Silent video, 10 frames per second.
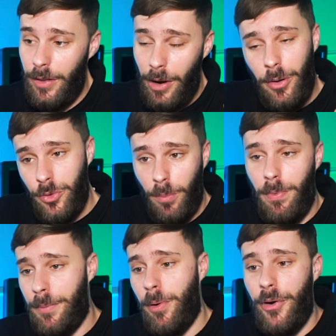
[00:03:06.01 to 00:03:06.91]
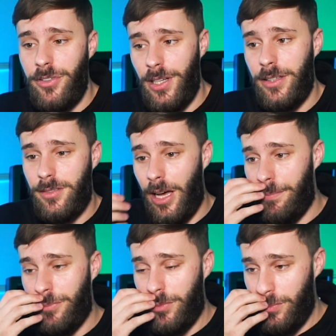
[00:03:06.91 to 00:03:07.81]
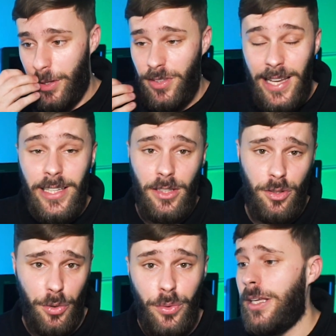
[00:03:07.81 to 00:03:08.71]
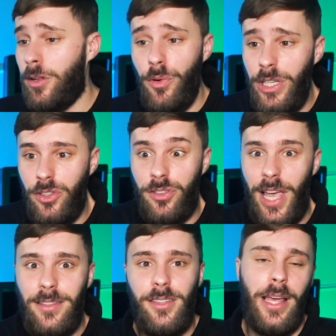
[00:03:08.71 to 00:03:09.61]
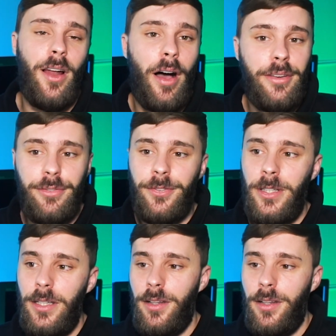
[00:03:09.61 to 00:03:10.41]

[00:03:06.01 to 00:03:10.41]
that are at the top of my priority list that I'm attending to, including just day to day life,